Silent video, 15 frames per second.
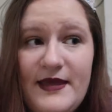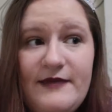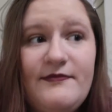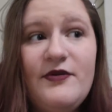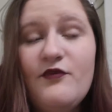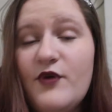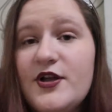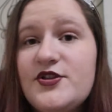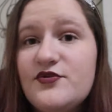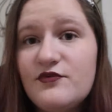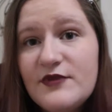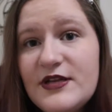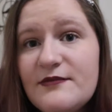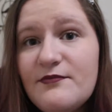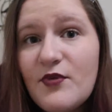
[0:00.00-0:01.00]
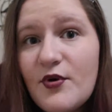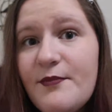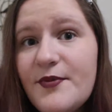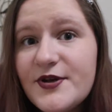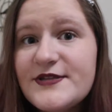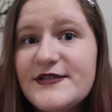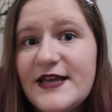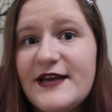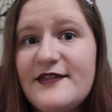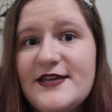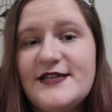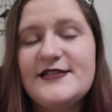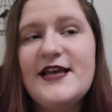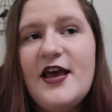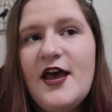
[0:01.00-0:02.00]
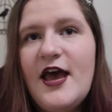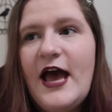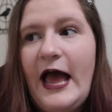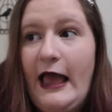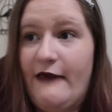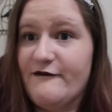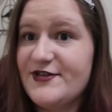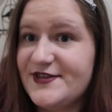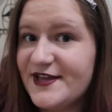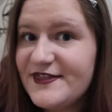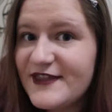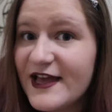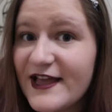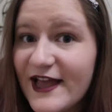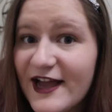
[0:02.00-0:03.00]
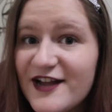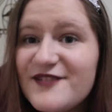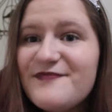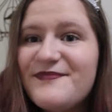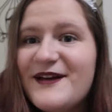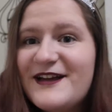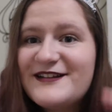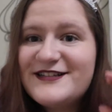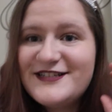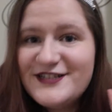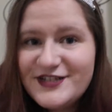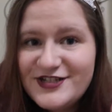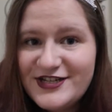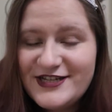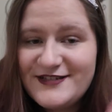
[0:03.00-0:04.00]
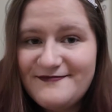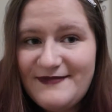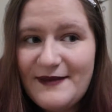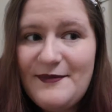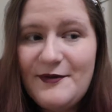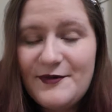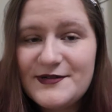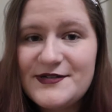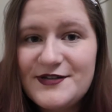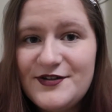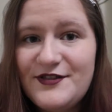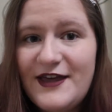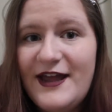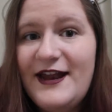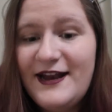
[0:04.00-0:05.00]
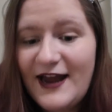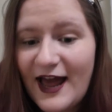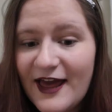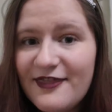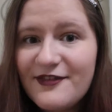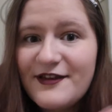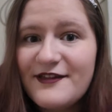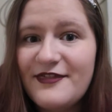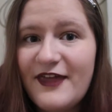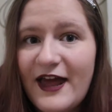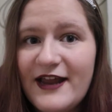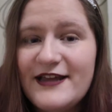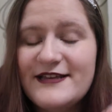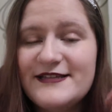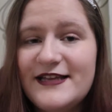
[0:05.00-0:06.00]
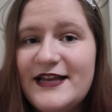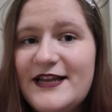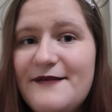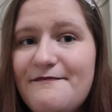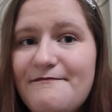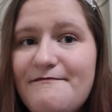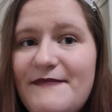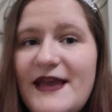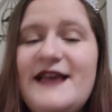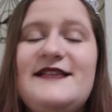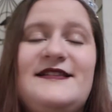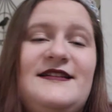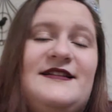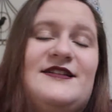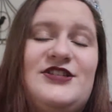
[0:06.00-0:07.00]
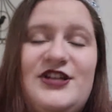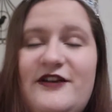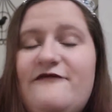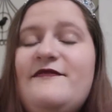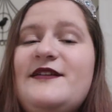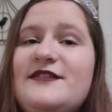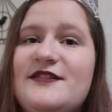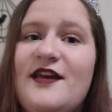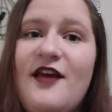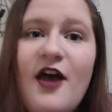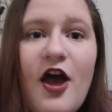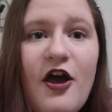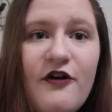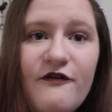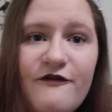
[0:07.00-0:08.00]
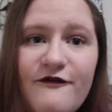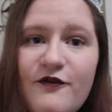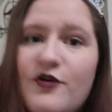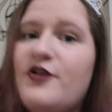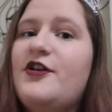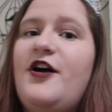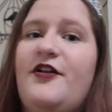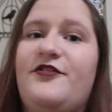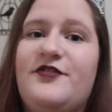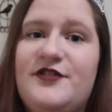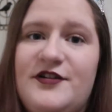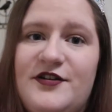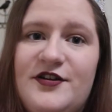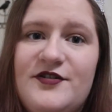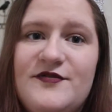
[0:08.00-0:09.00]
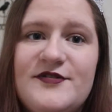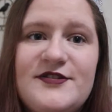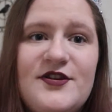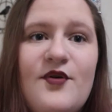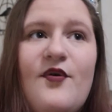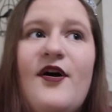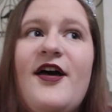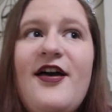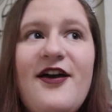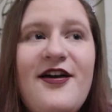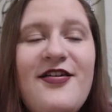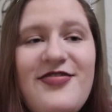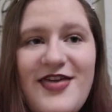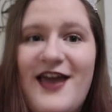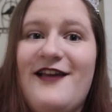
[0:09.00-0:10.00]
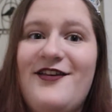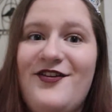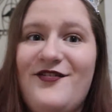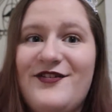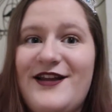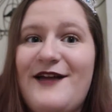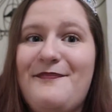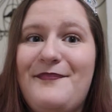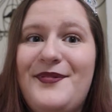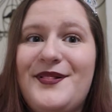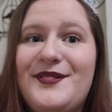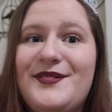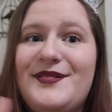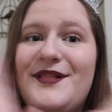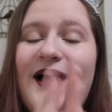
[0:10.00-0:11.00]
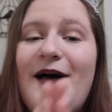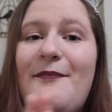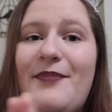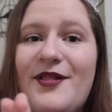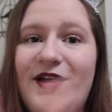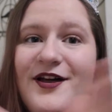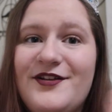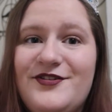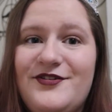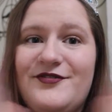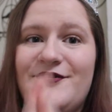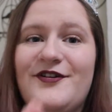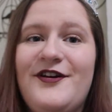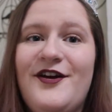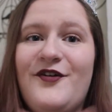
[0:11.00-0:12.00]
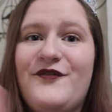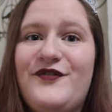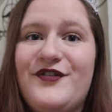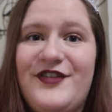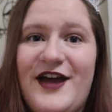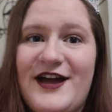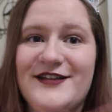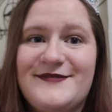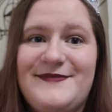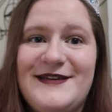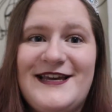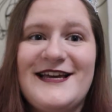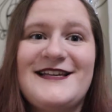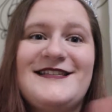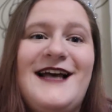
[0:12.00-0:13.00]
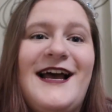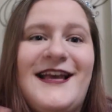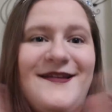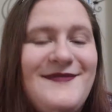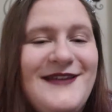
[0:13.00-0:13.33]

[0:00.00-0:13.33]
made me want to read more books like this. I haven't done that yet, but she has made me want to do that, and I think that is an amazing achievement for an author to do. So thank you, and I applaud you for that, because I